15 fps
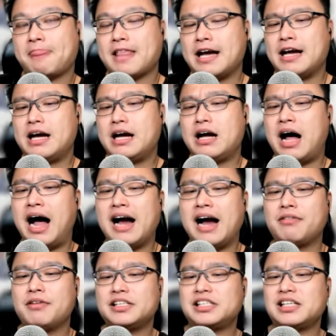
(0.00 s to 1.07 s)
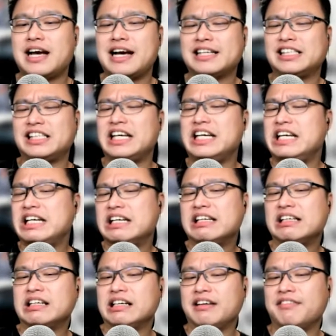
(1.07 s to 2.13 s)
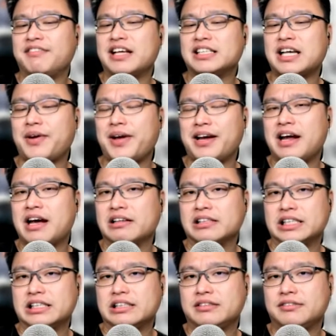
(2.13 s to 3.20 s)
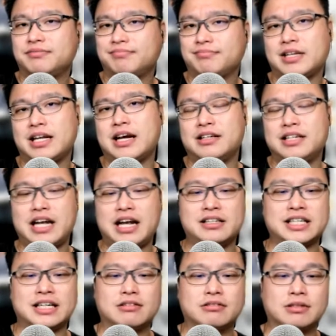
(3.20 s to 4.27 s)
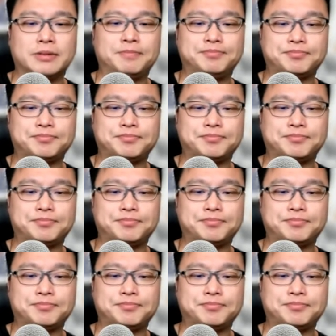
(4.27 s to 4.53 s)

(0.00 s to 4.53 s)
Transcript: Iris Xe, if that's how you announce it. Yeah, the Intel one.